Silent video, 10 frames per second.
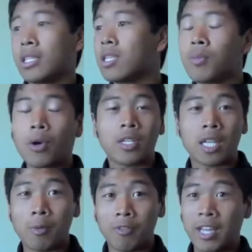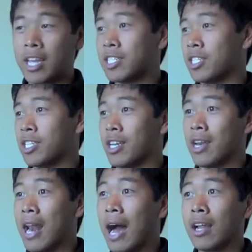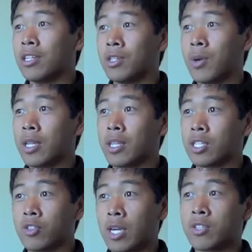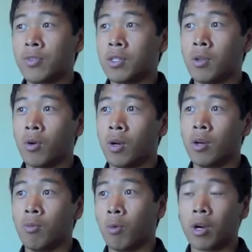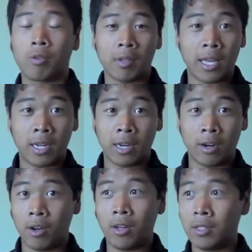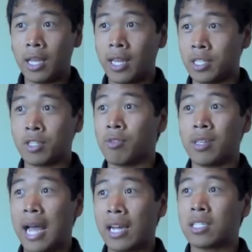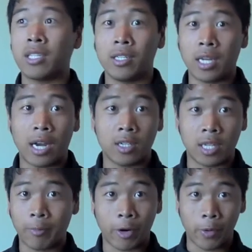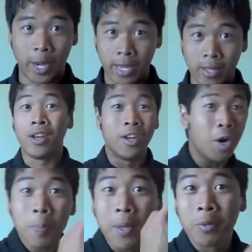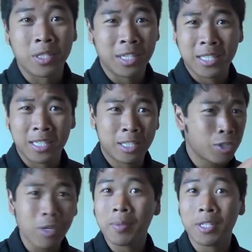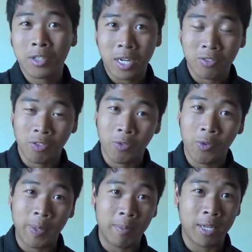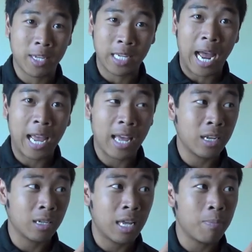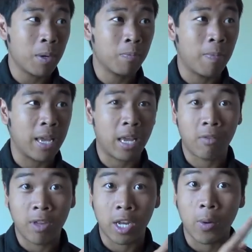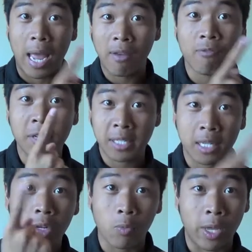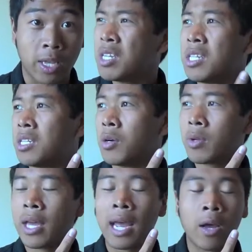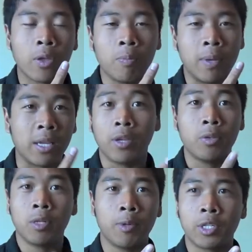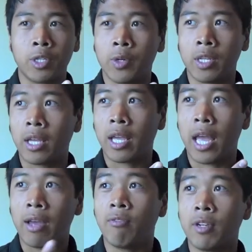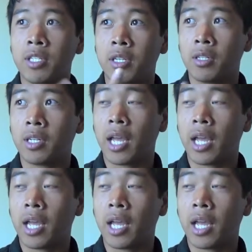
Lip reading: Isn't the point of summer vacation to not do anything stressful or work-related at all and just relax the entire summer away? Nope, it was just extremely stressful for me because I had to keep up making a video every single week. Really don't get how you big YouTubers do it like every single